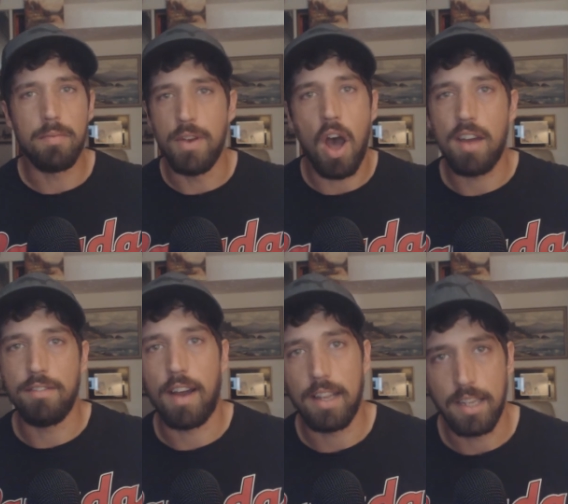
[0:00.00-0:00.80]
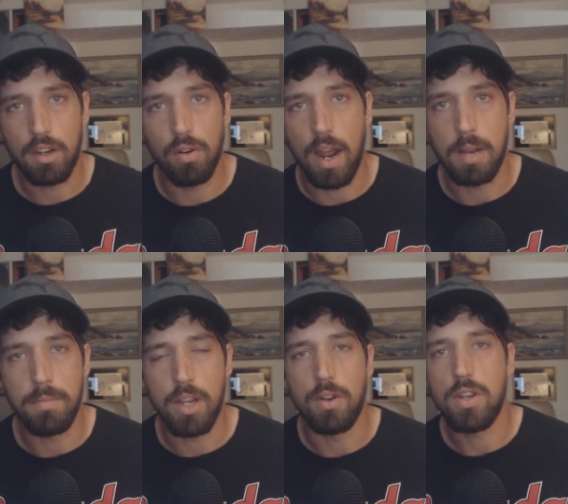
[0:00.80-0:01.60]
non-violent
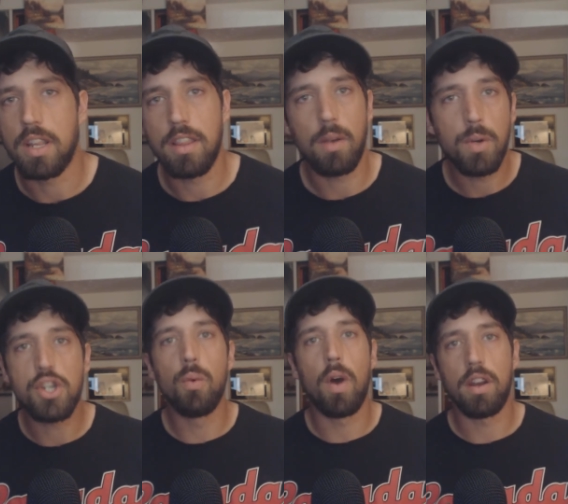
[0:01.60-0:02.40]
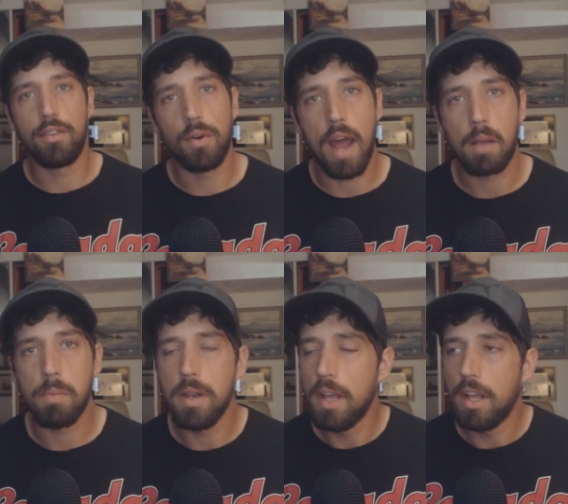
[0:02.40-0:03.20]
crime. You know, you can think what you want of crack,
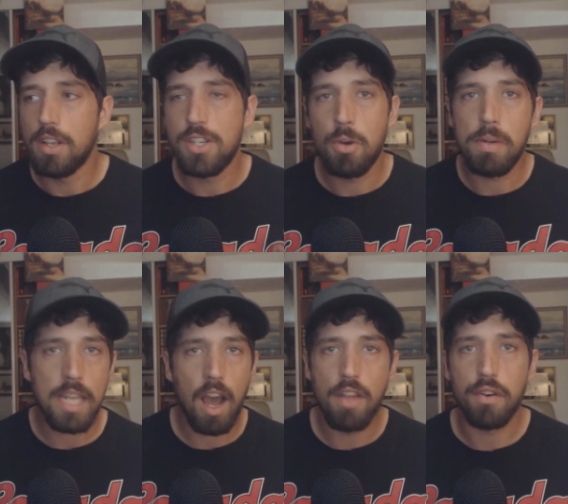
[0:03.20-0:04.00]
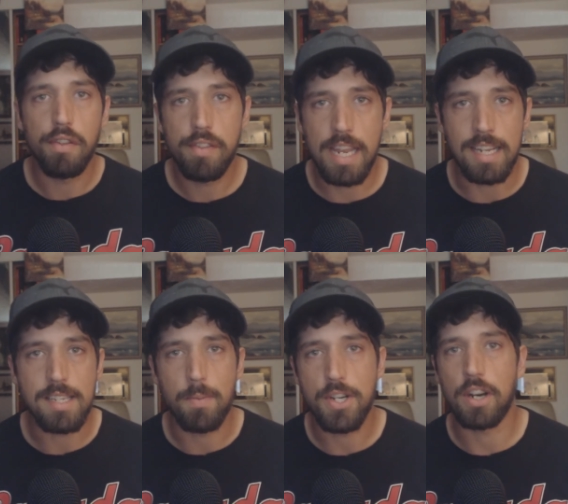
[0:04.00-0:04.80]
but so many other
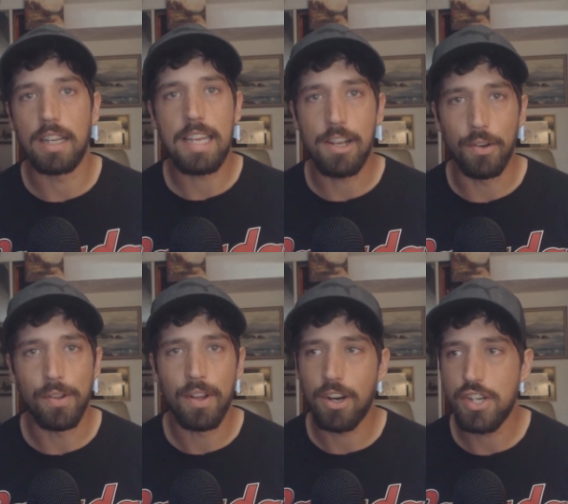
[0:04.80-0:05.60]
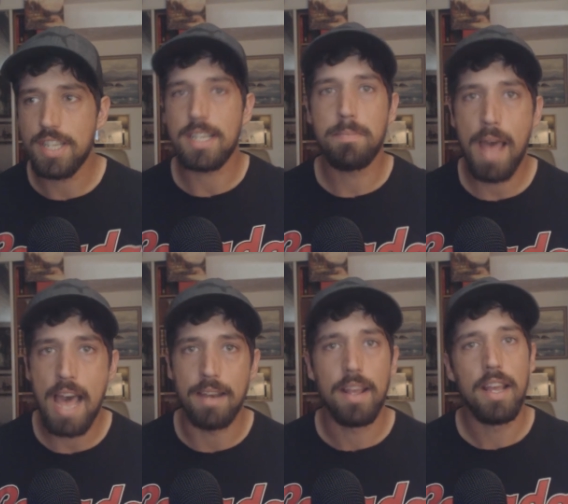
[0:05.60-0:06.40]
things which are legal are just as
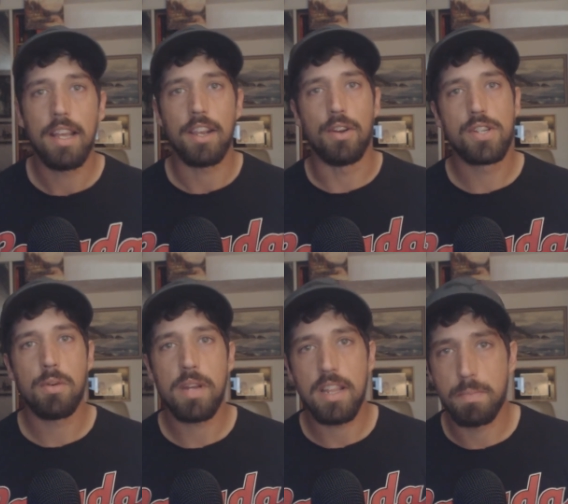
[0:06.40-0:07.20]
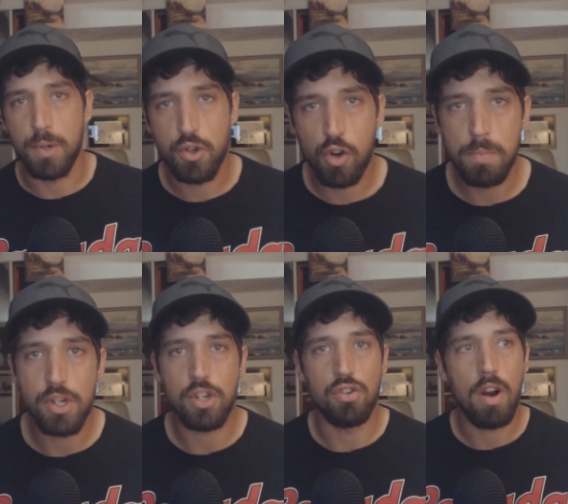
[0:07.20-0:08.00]
bad. You know, so many of these
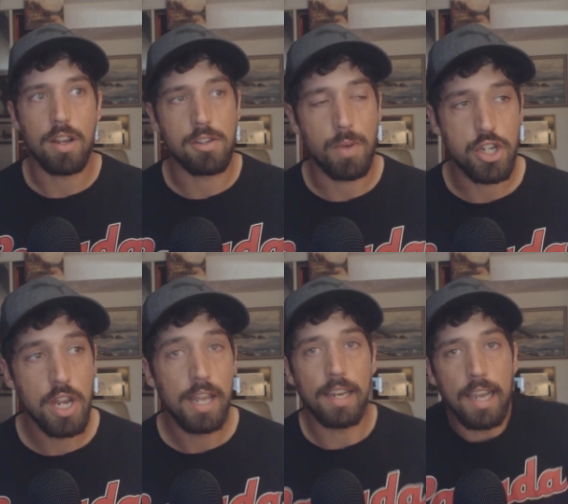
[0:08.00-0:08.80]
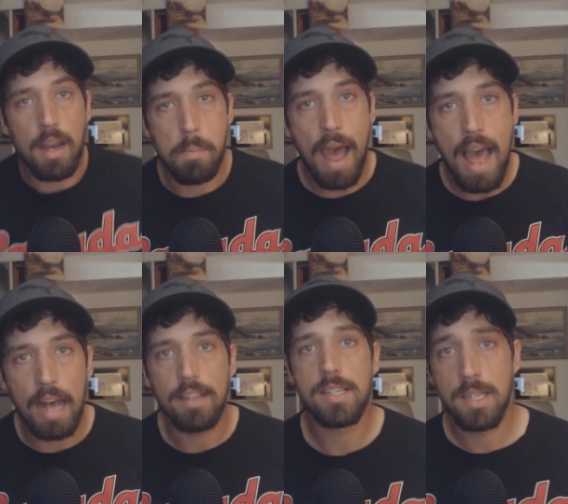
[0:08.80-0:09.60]
prescription drugs which get a
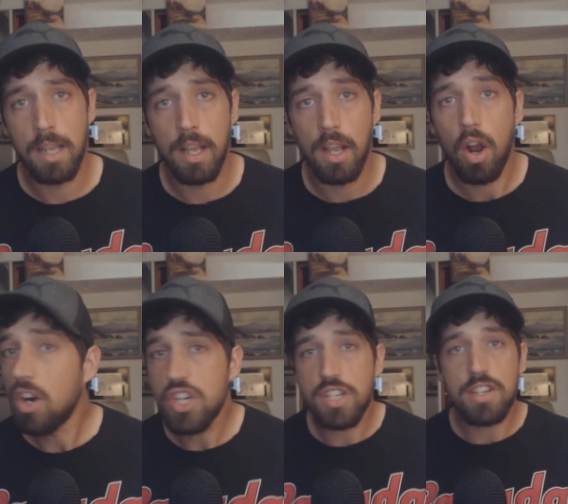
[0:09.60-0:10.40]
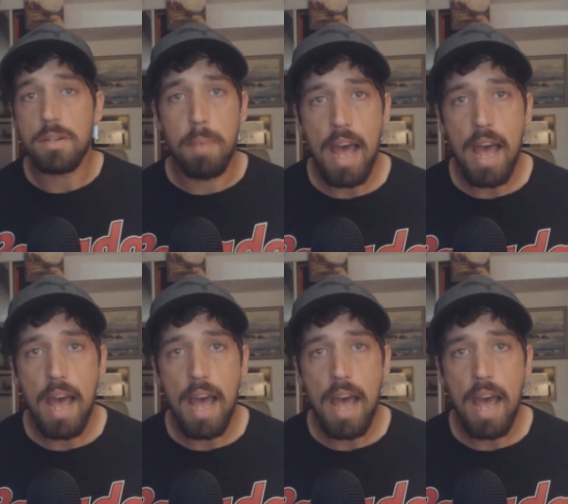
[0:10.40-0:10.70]
pass are just as